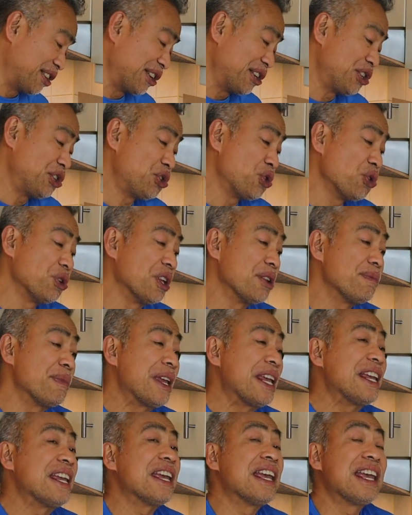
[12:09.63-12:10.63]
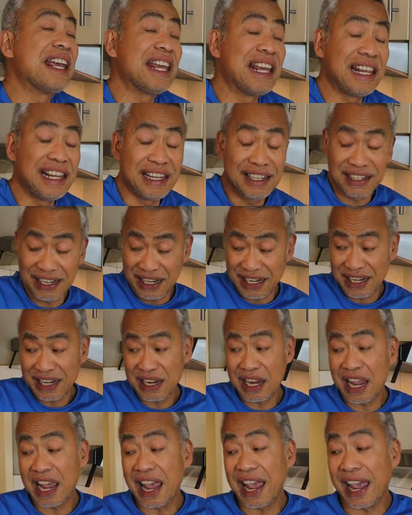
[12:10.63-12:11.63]
there shouldn't be
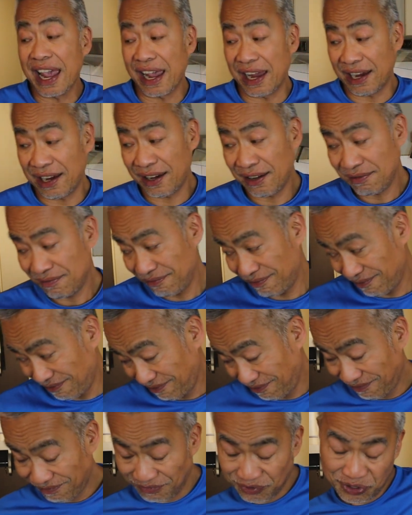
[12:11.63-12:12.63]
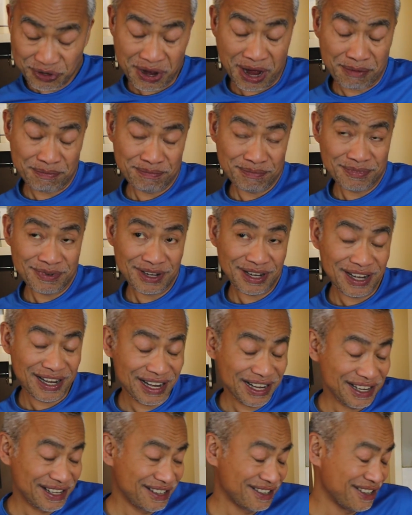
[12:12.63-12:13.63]
any air trapped
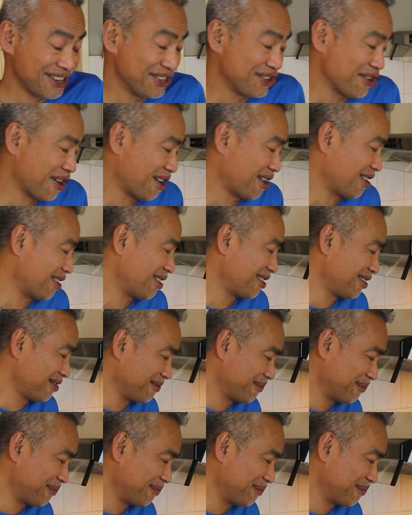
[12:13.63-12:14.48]
in the jar.